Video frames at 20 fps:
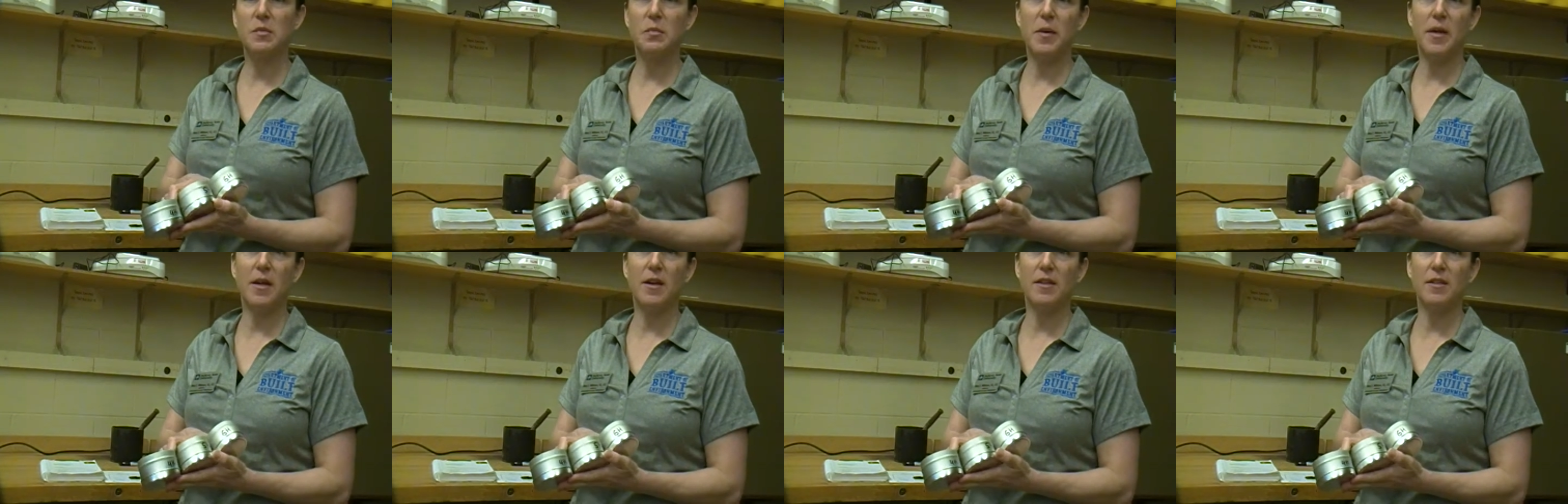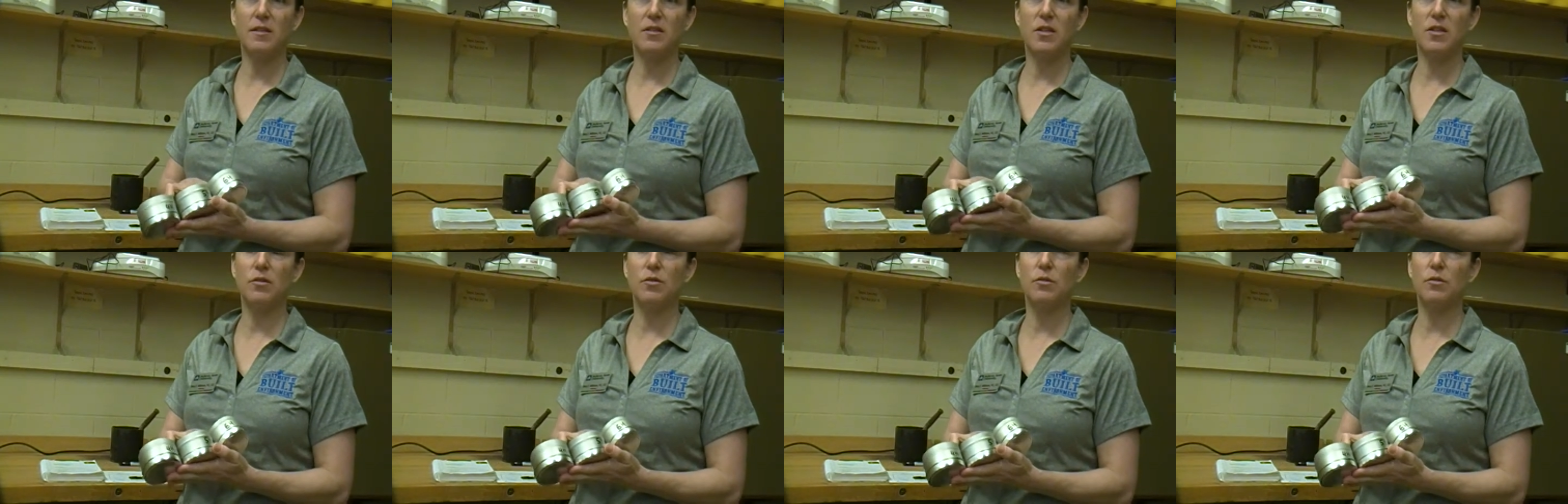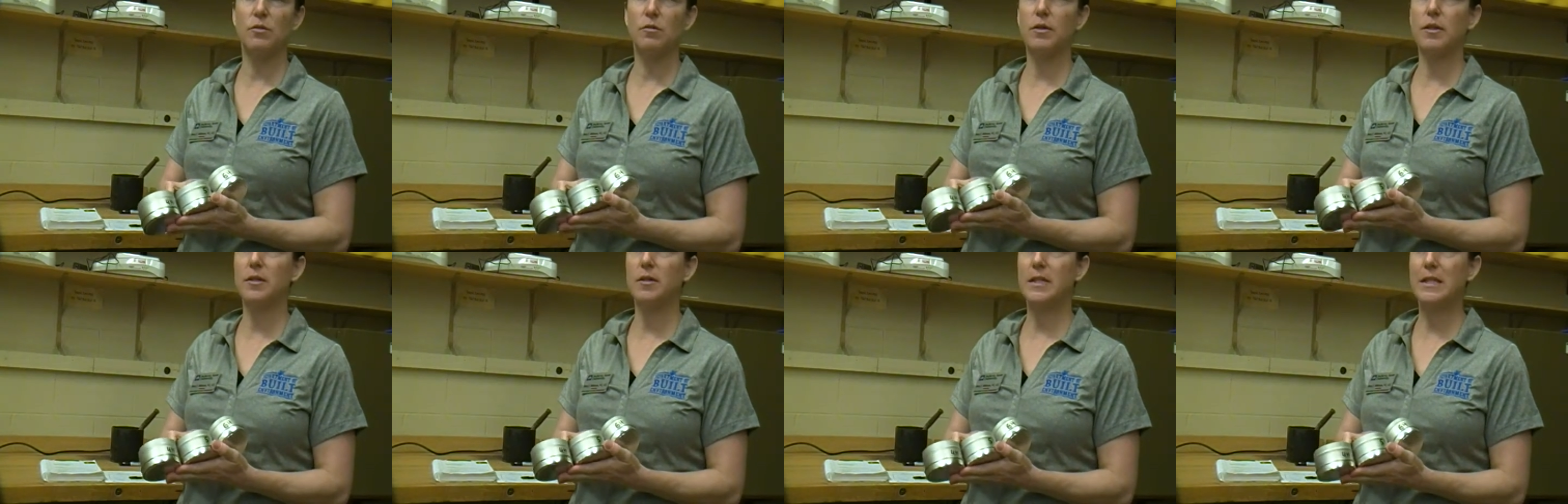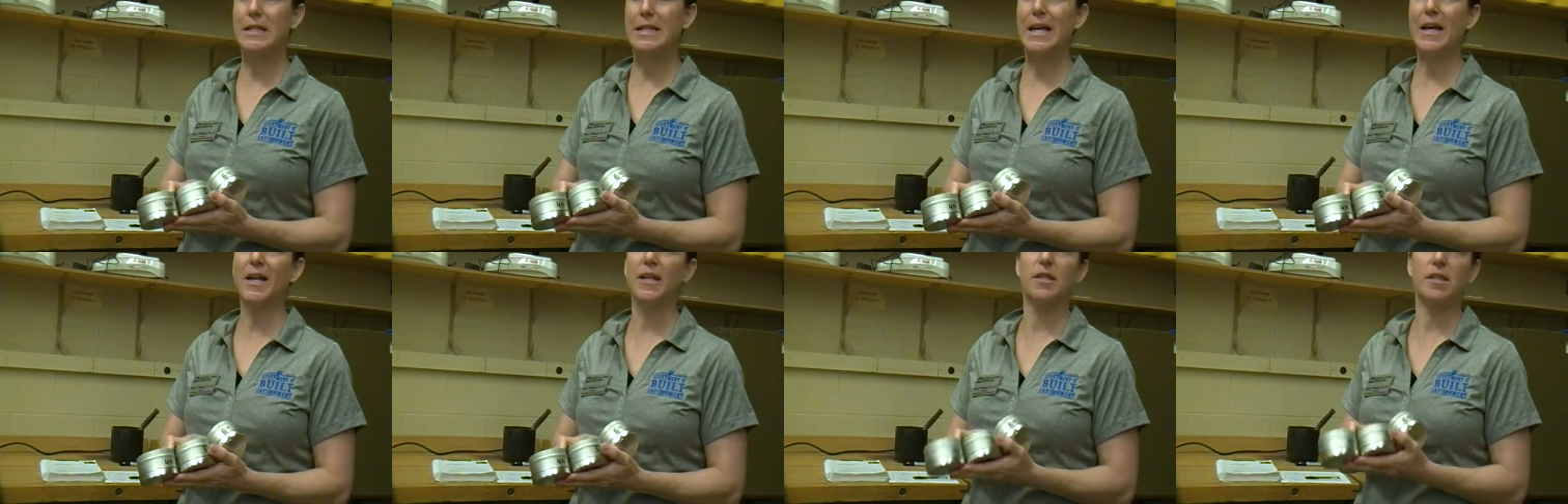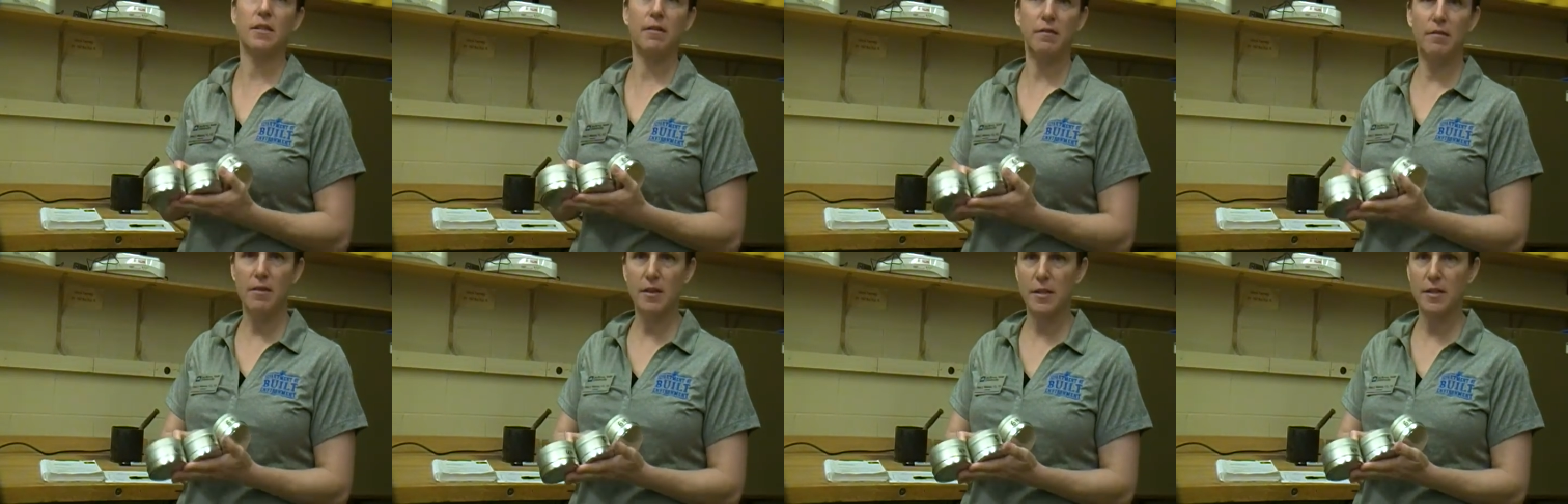is because to get
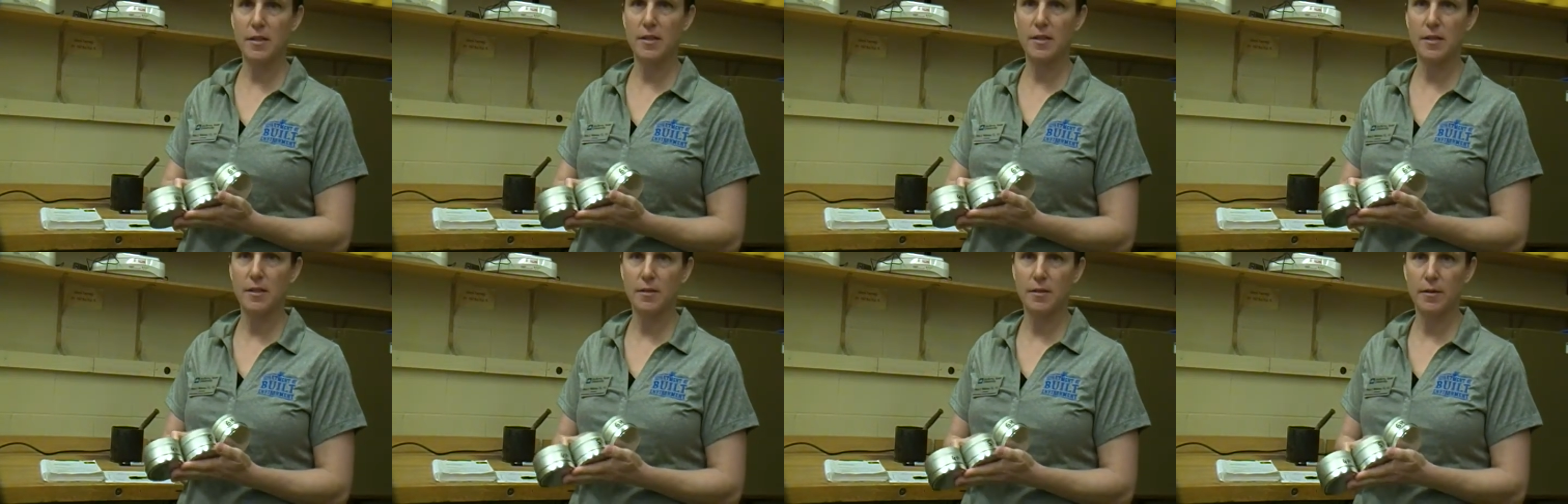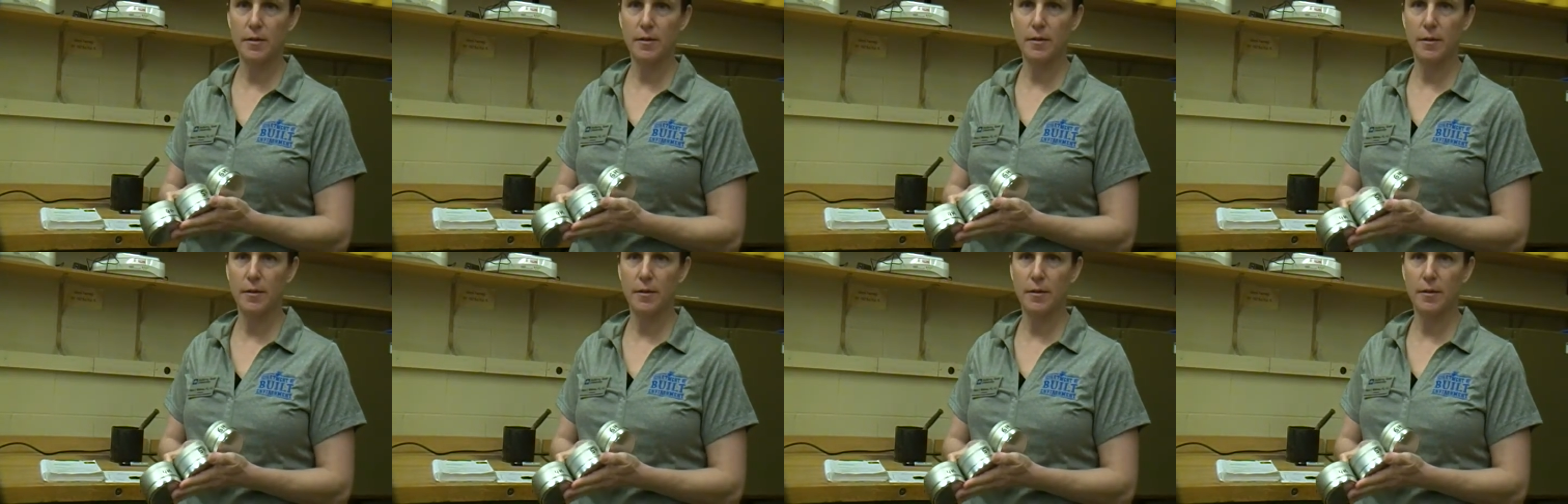this